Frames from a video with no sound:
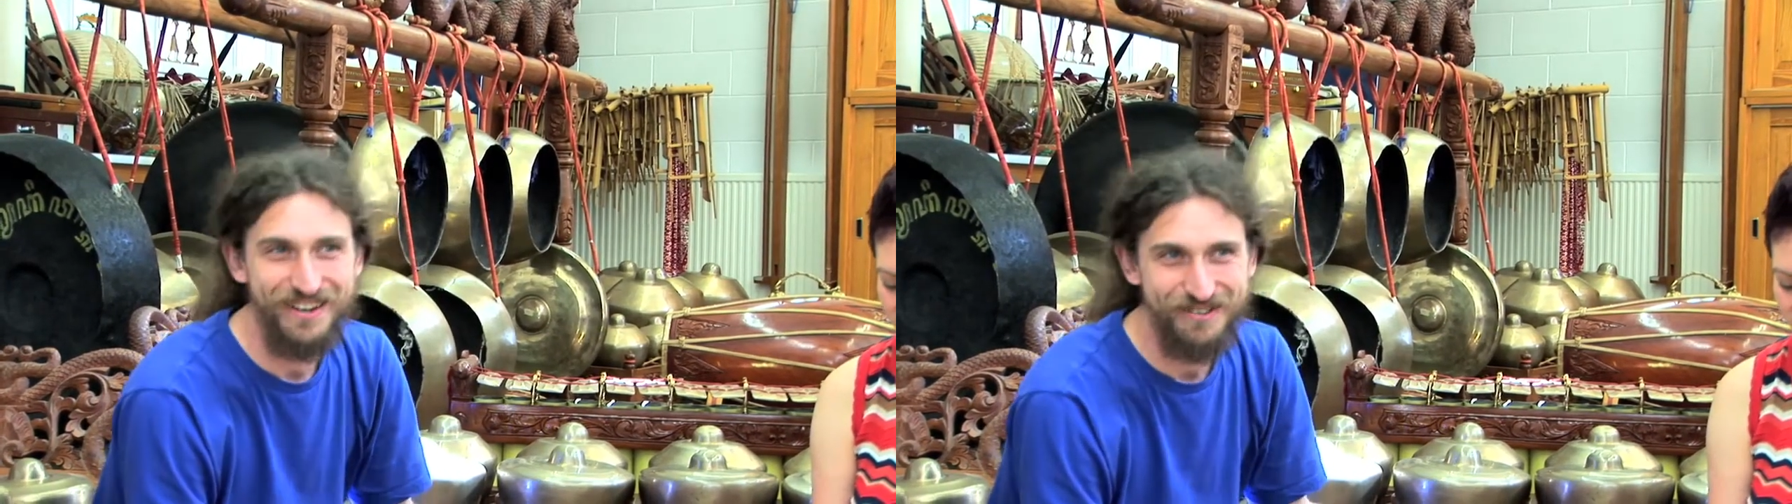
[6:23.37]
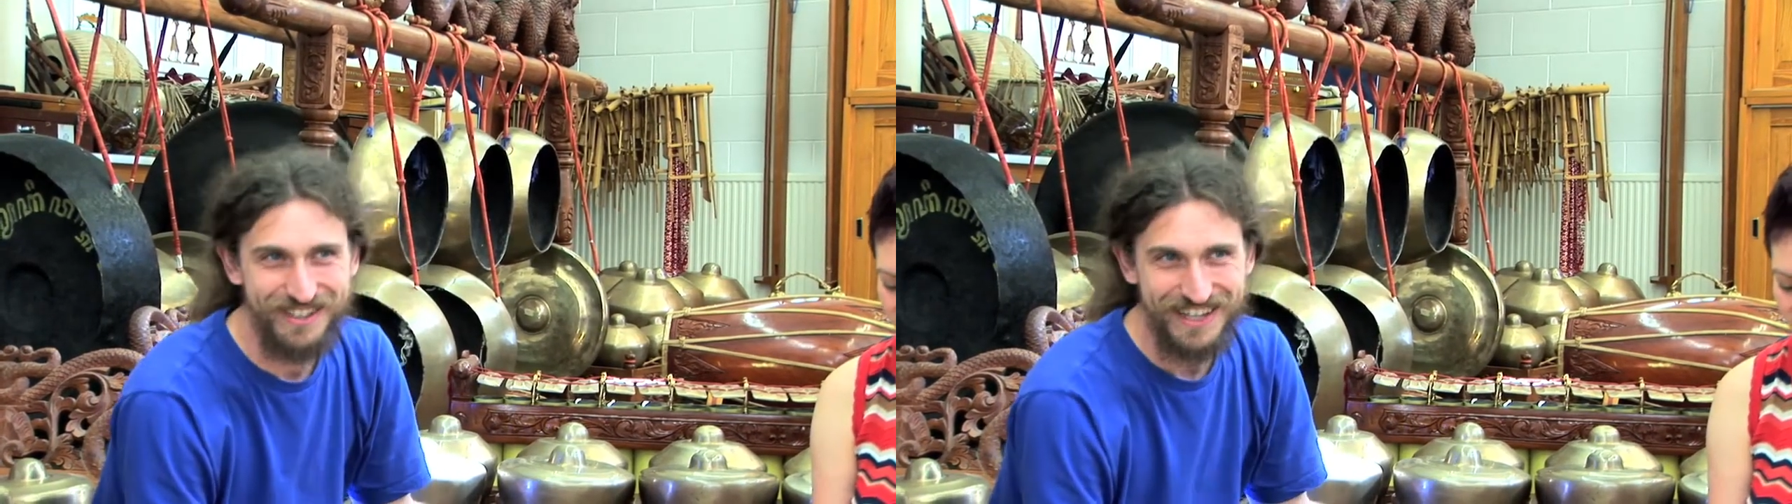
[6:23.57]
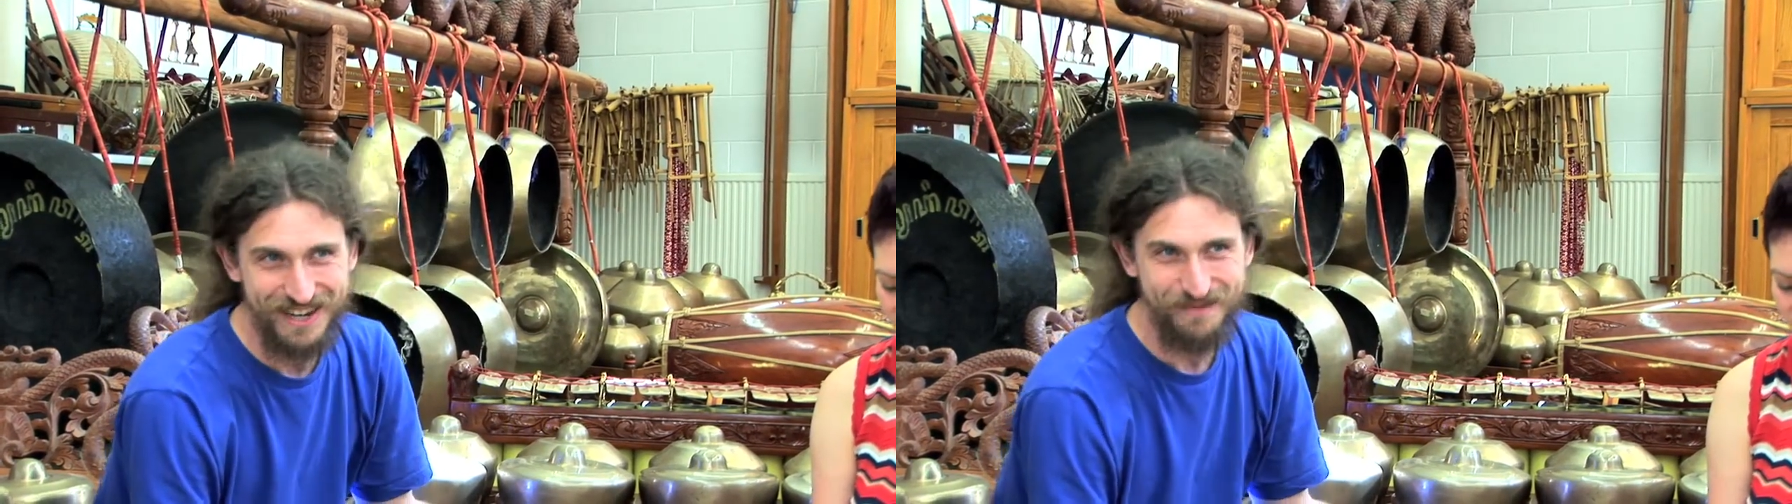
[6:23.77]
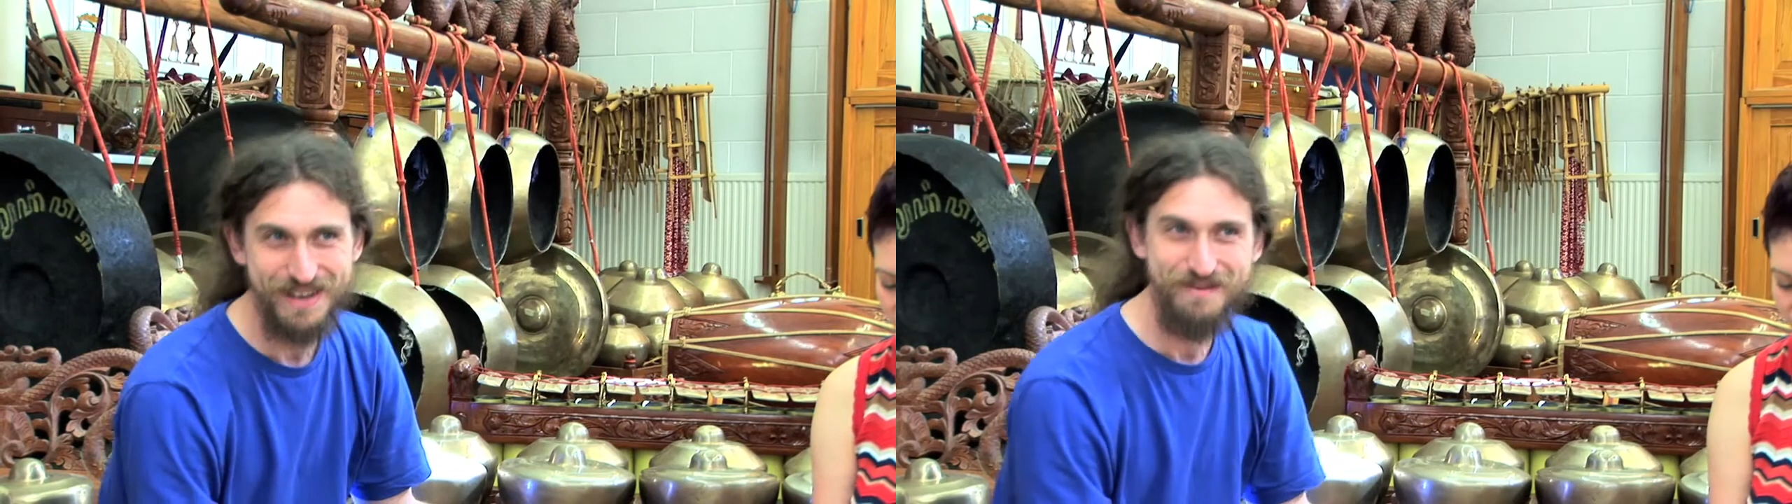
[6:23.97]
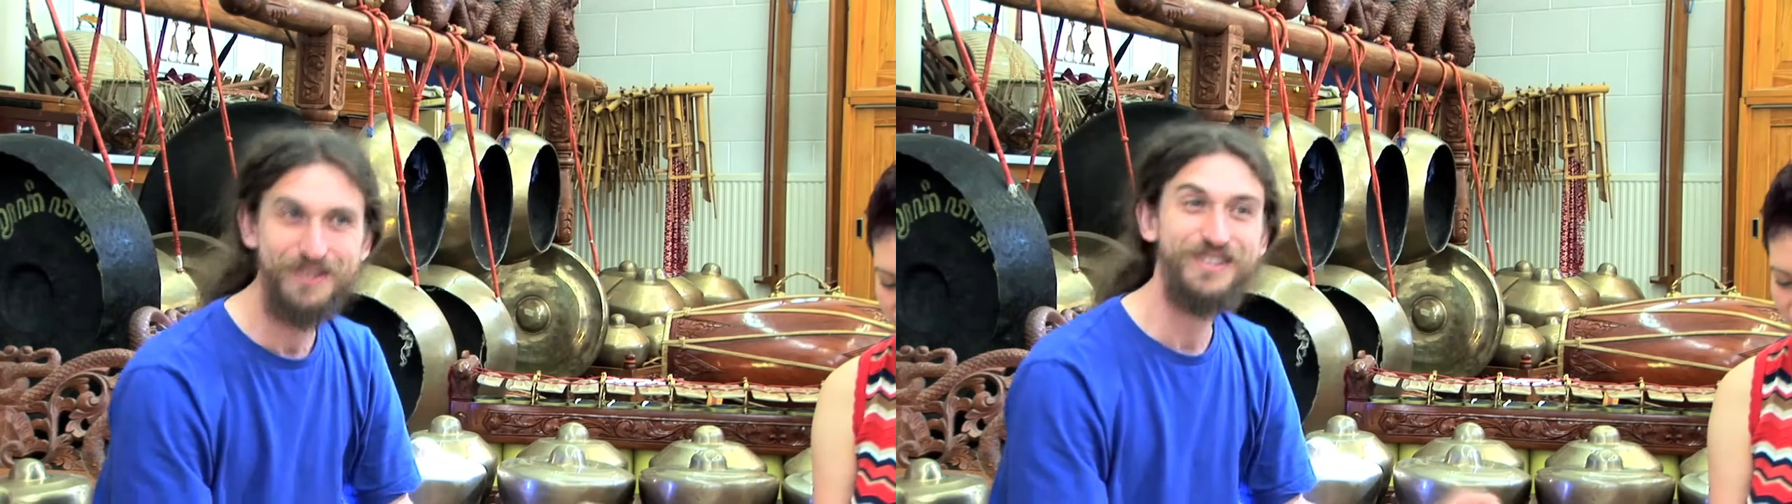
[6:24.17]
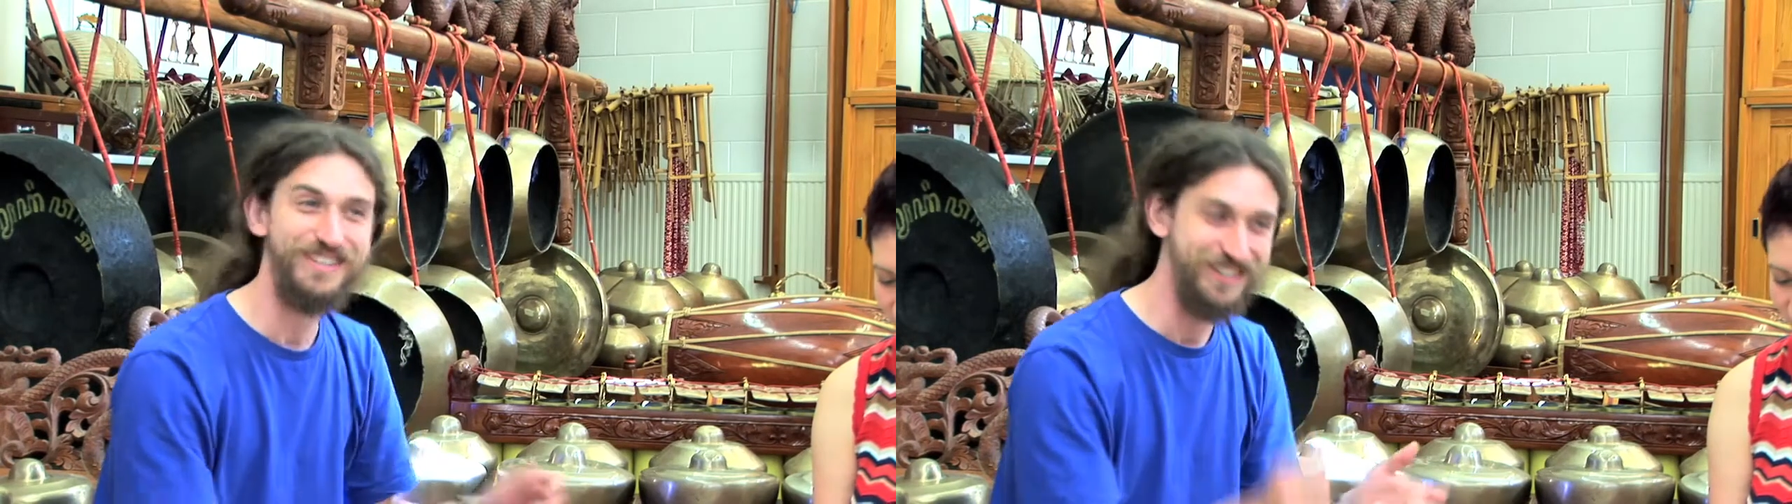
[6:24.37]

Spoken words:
I would say, where most of the